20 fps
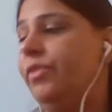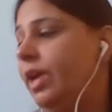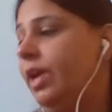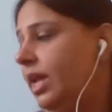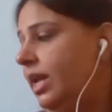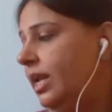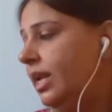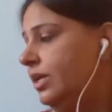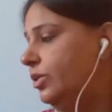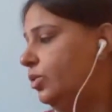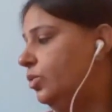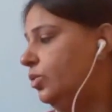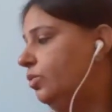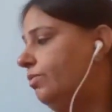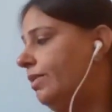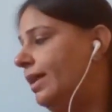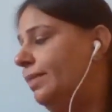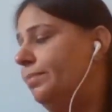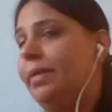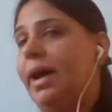will do
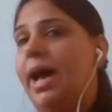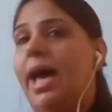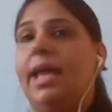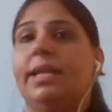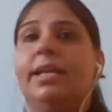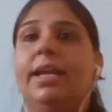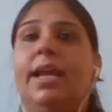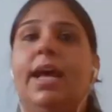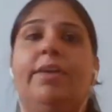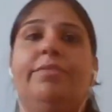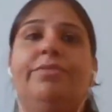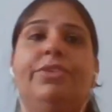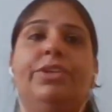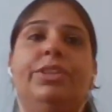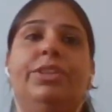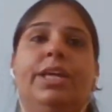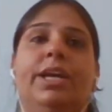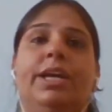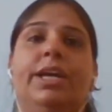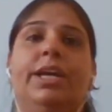one bar graph
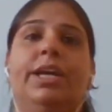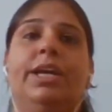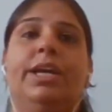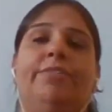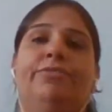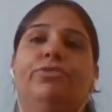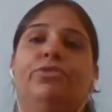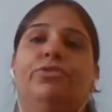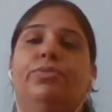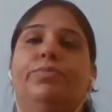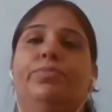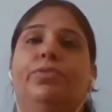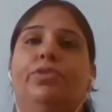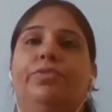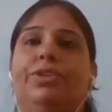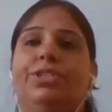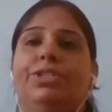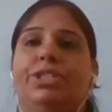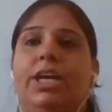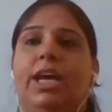in the graph
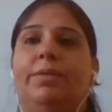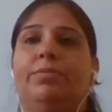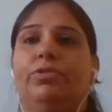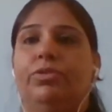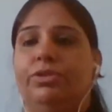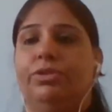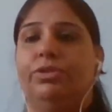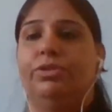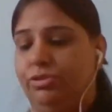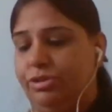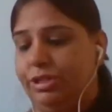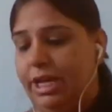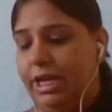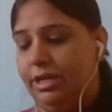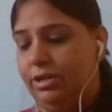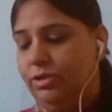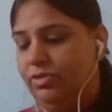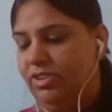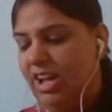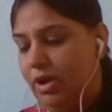notebook which i am going
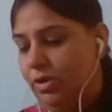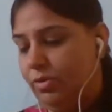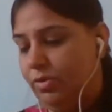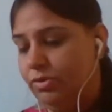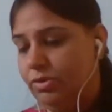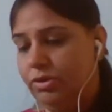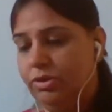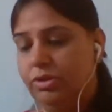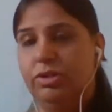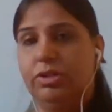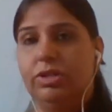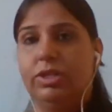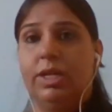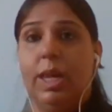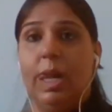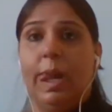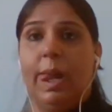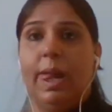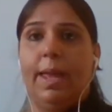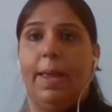to tell you now
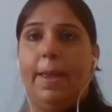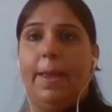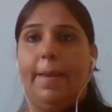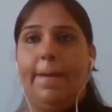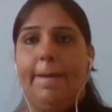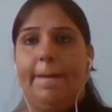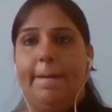yeah